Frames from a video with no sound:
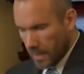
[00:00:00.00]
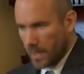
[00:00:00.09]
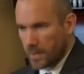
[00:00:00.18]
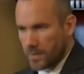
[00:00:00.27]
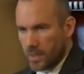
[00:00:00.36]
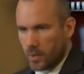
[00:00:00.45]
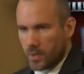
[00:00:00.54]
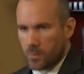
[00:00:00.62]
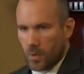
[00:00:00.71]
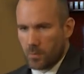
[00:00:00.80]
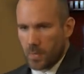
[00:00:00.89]
And not
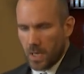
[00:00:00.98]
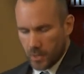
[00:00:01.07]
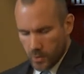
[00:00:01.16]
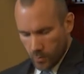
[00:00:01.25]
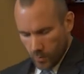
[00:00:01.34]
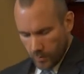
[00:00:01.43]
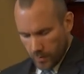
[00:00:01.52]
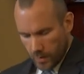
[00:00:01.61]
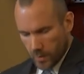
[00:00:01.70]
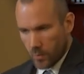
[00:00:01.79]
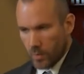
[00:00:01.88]
to bombard you with
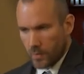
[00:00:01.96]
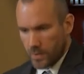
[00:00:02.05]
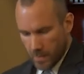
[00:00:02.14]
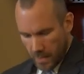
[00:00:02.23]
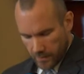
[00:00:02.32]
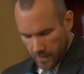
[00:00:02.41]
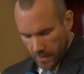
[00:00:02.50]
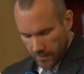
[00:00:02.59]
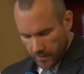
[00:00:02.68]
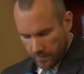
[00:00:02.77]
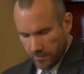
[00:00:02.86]
quotes about
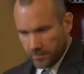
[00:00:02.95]
death,